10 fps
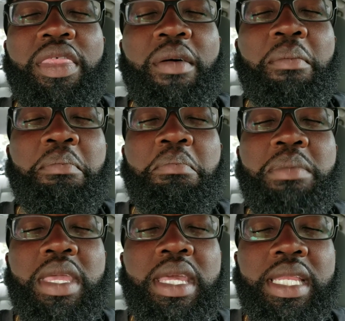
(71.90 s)

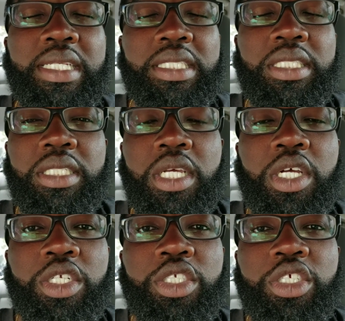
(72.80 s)
meanest
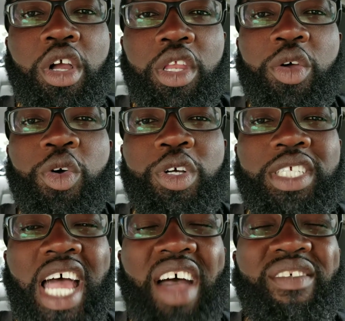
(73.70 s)
Charlie
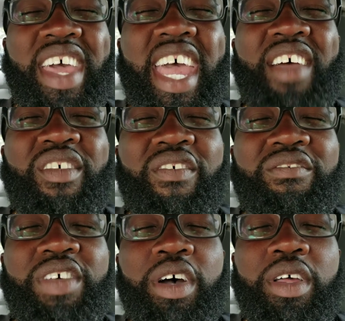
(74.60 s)
horse I've ever
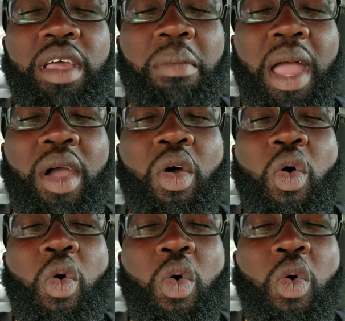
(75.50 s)
felt in my
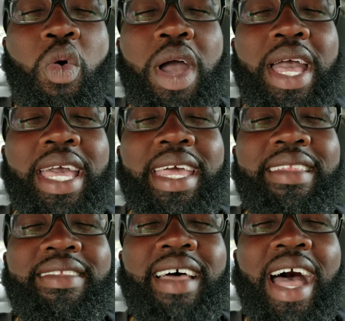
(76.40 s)
whole
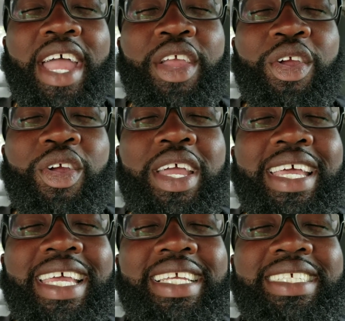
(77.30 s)
entire
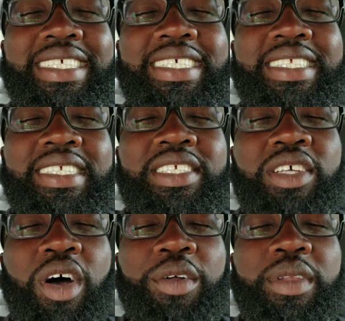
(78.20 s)
existence
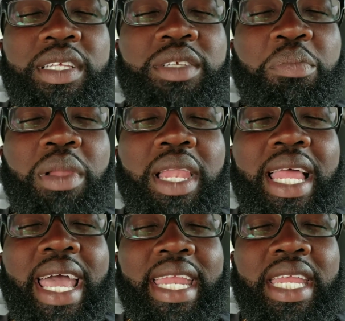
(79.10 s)
on this
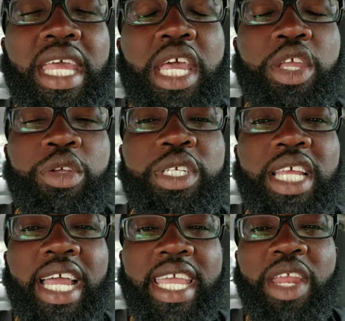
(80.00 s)
planet.
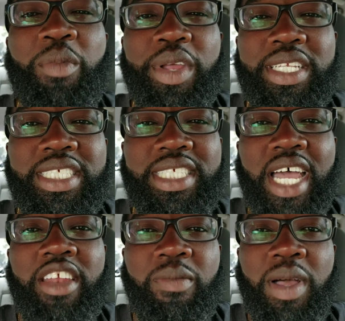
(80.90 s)
Usually I get them on the
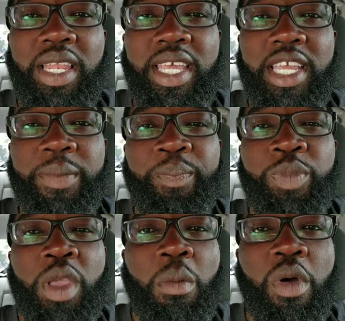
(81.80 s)
side of my leg,
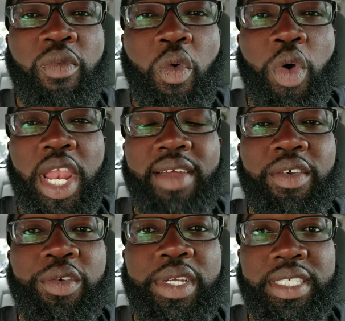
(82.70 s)
but for
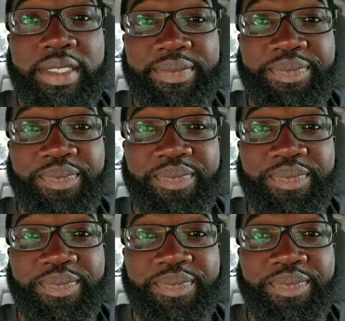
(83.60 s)
whatever reason,